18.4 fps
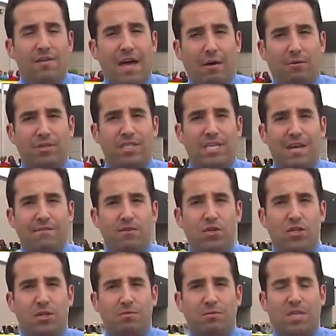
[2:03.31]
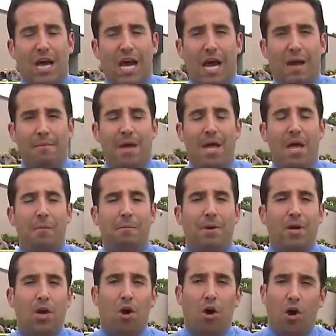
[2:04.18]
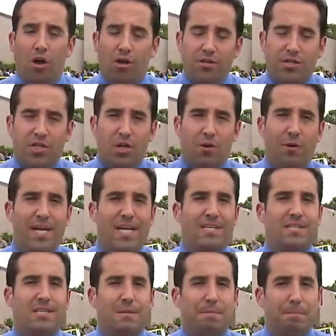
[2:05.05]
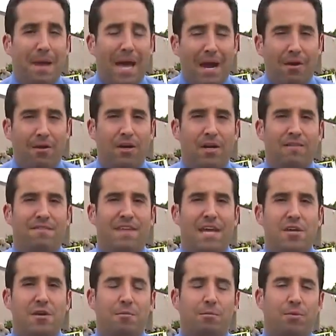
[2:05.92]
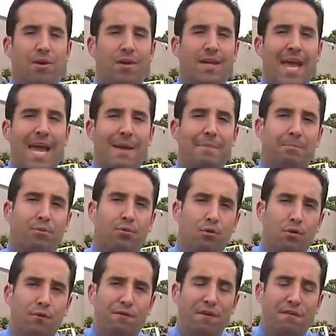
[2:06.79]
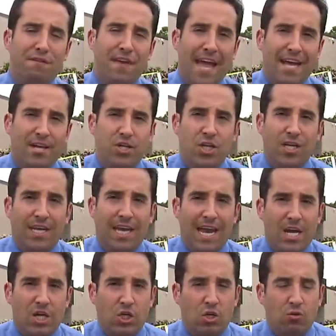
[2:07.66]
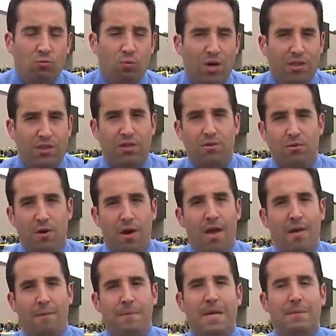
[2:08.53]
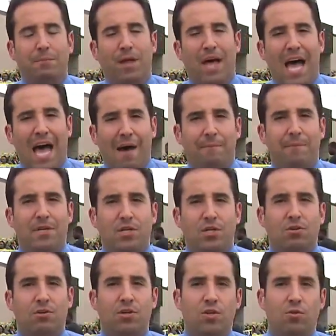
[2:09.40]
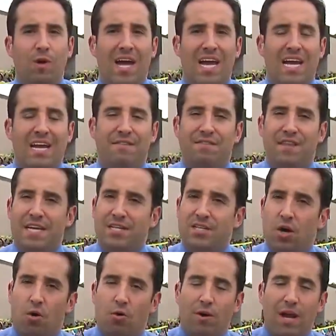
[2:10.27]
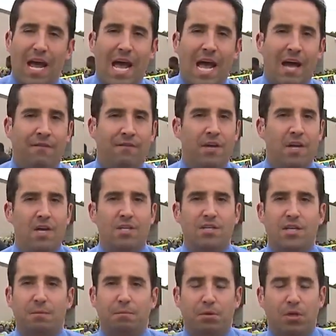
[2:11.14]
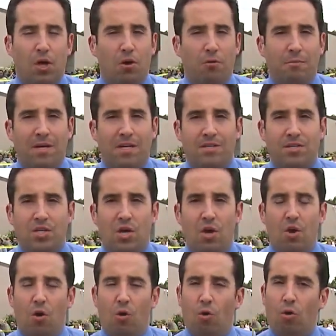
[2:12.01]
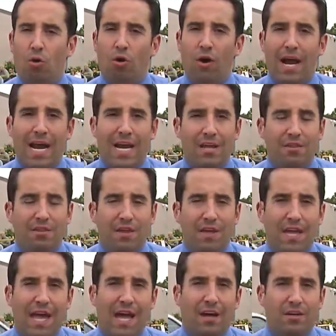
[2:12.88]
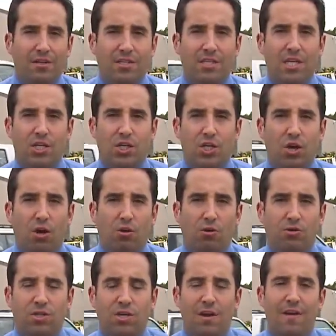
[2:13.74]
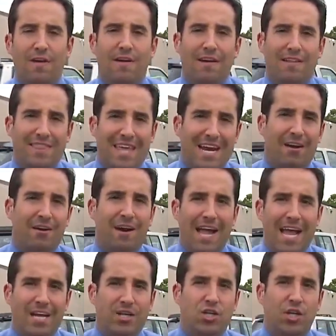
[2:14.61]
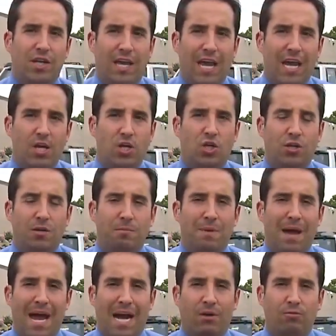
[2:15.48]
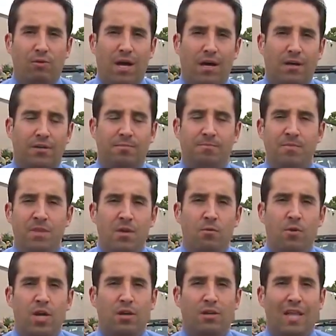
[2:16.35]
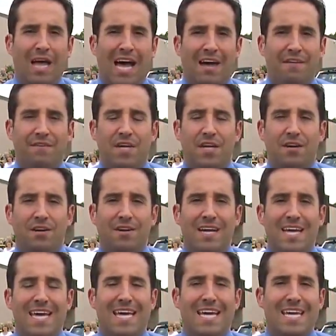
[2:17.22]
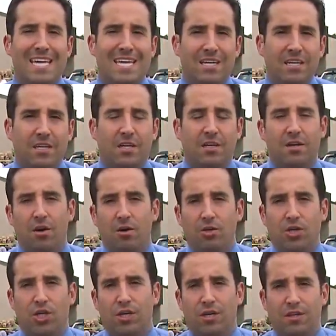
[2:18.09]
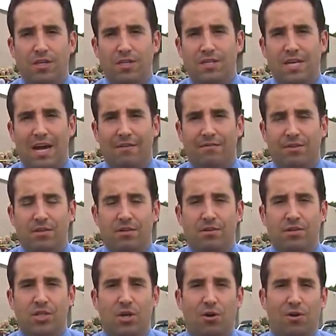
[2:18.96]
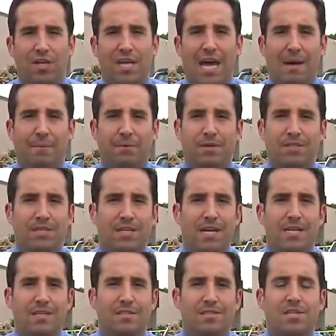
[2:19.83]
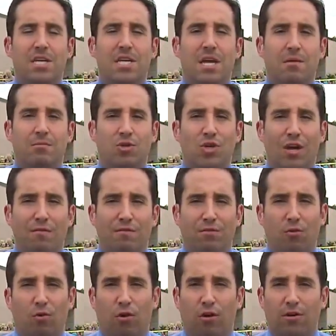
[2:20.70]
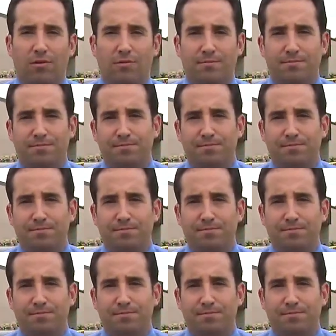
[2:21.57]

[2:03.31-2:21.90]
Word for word: That will save you some time. But also, it's imperative that you bring a proof of education with you. People have been turned away if they don't have diplomas or anything else that shows their education background. We are live here in Kenosha this afternoon. Jonah Kaplan, today's TMJ4.